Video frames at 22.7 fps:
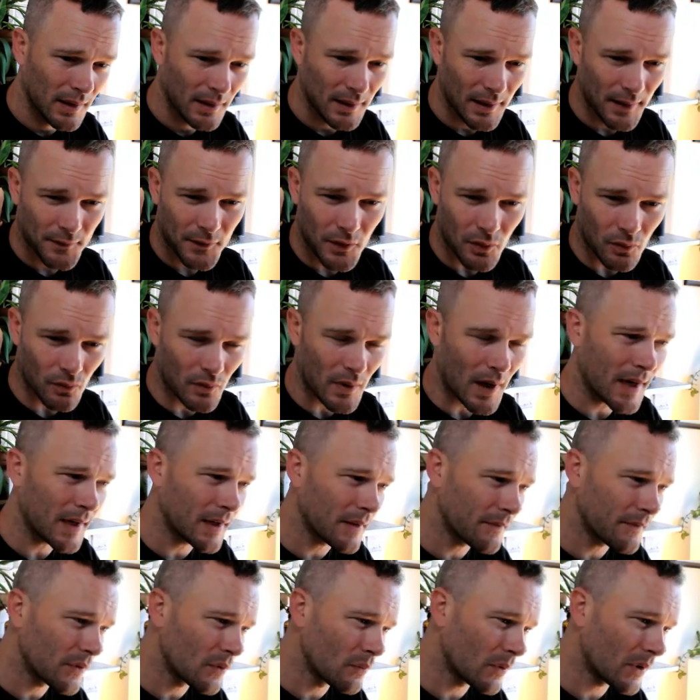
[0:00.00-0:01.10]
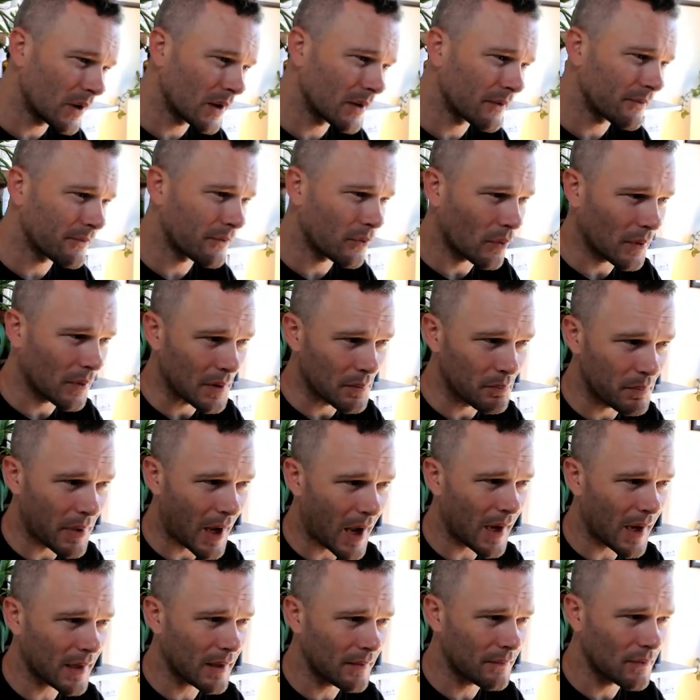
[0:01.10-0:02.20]
left to right if you want, forward and
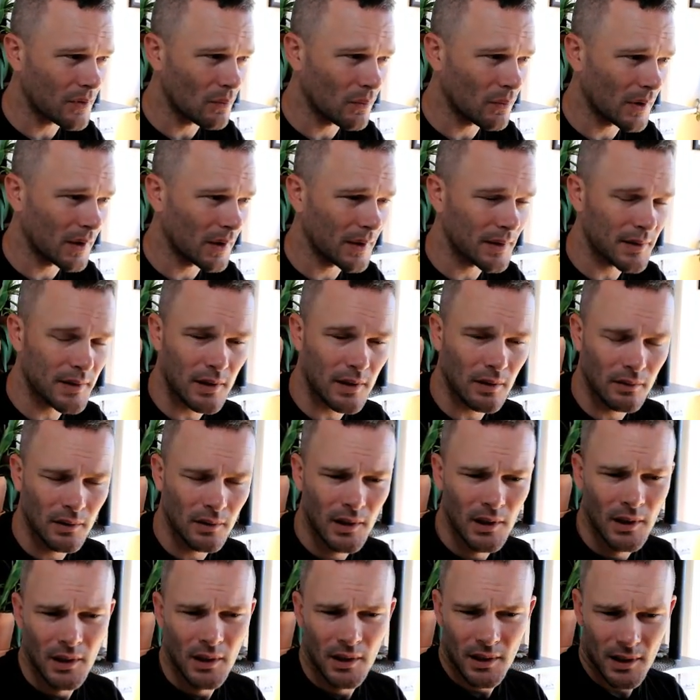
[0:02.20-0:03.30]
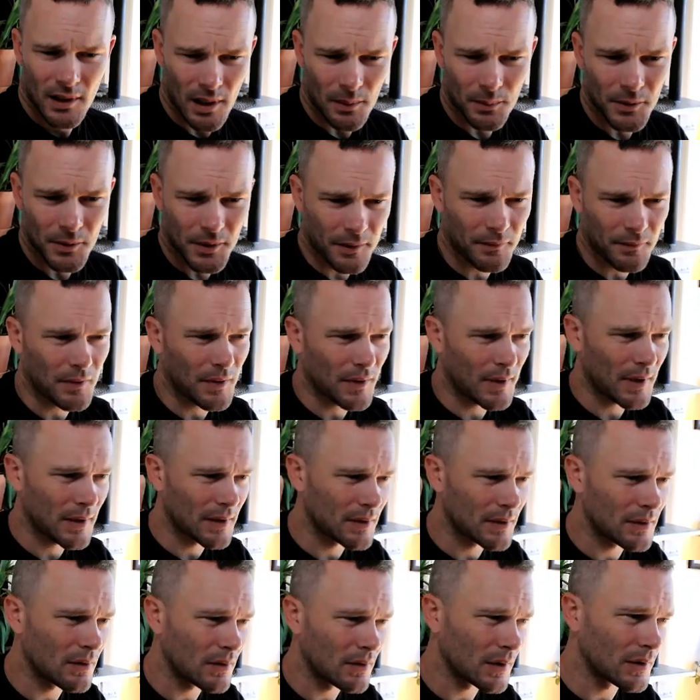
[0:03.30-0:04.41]
back if you want. So couple different
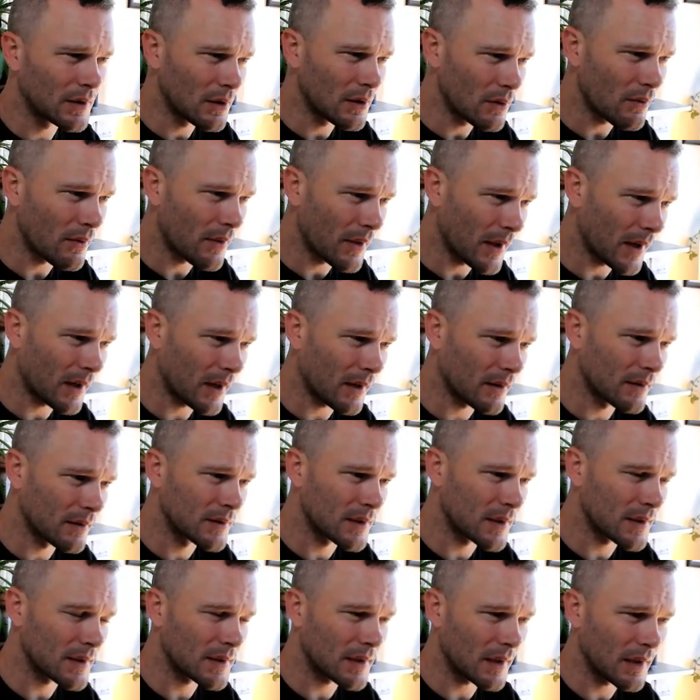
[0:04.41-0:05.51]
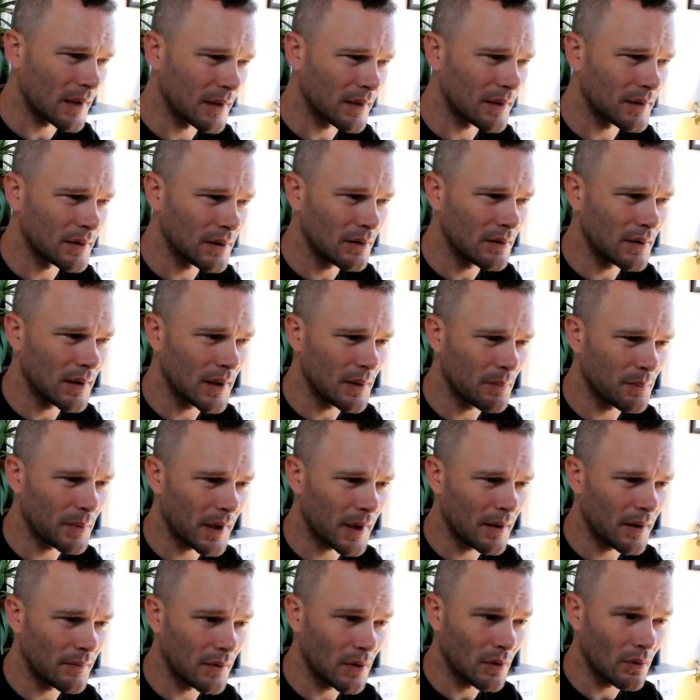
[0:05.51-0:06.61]
things you could do there, just in a 2D
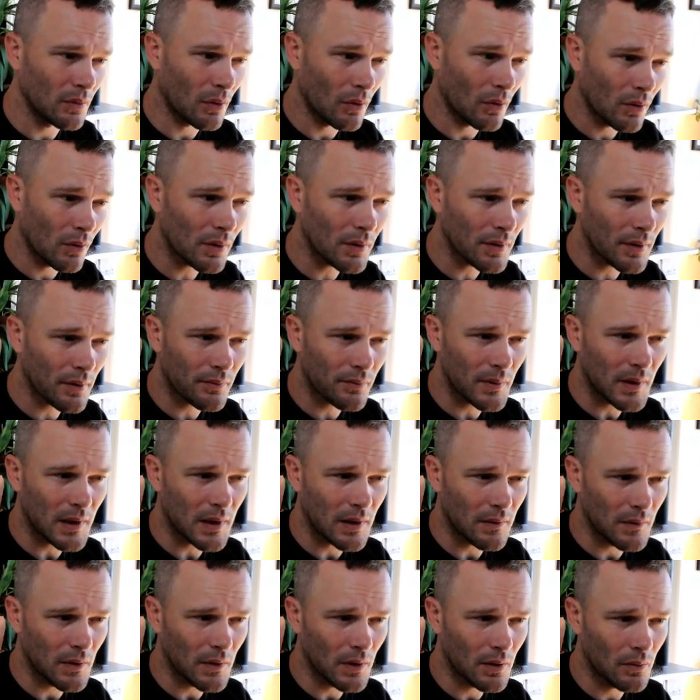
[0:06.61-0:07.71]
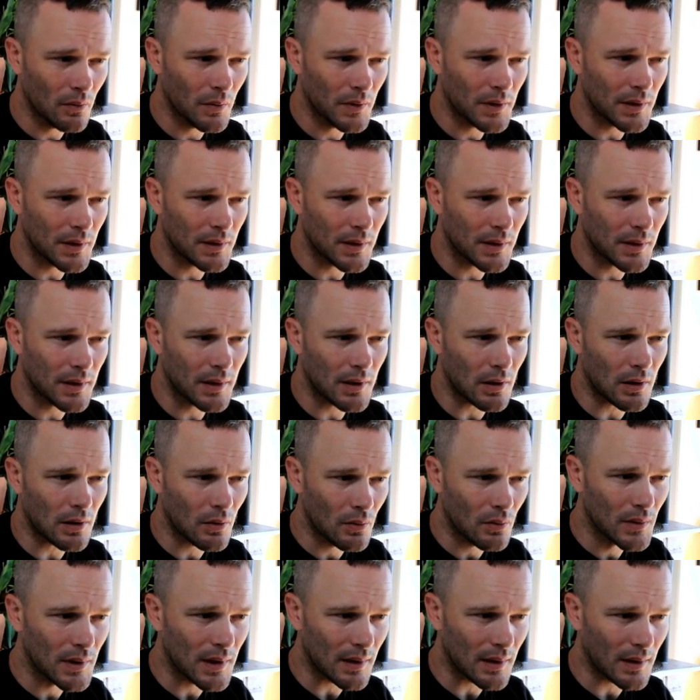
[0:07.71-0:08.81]
plan view or the 3D view, which is just
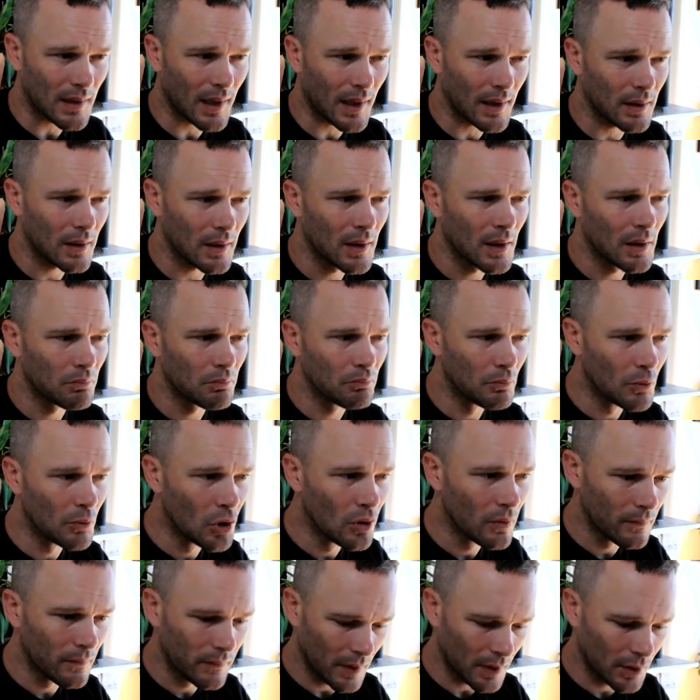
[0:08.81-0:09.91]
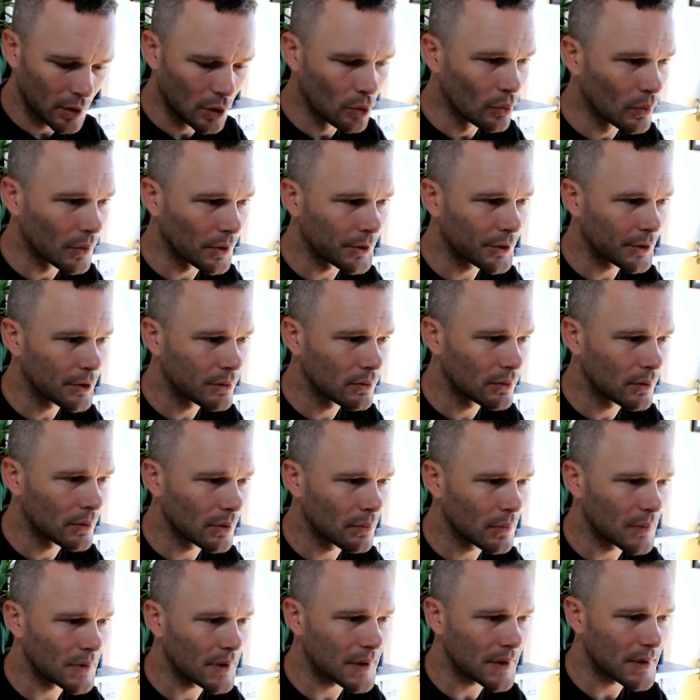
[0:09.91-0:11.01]
using that move newel tool,
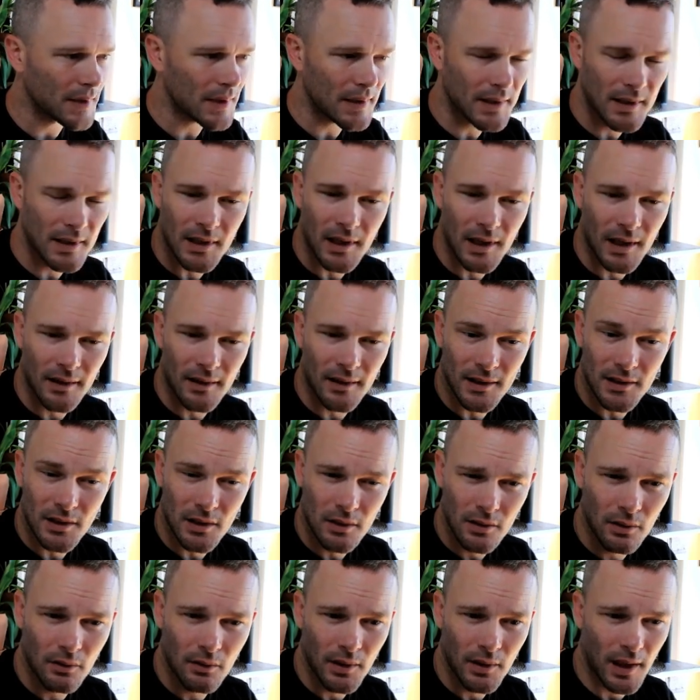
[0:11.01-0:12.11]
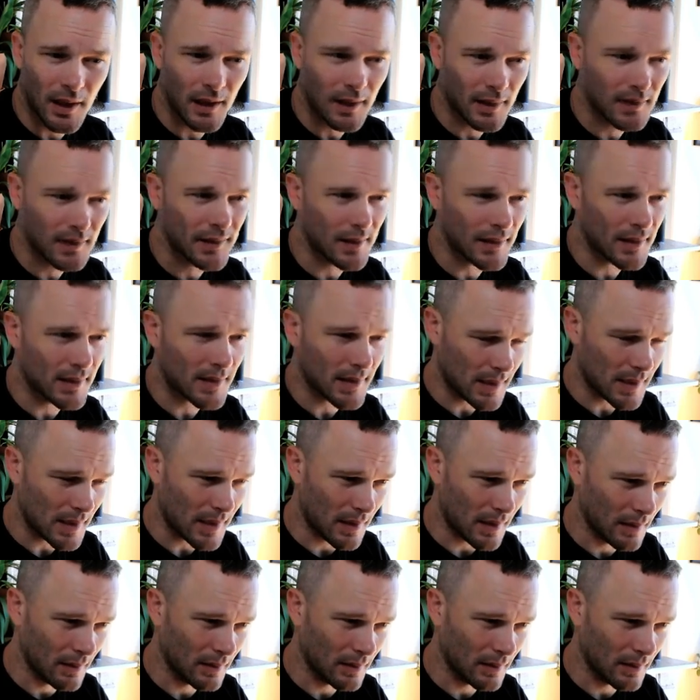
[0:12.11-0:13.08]
which is this guy that's new to X16,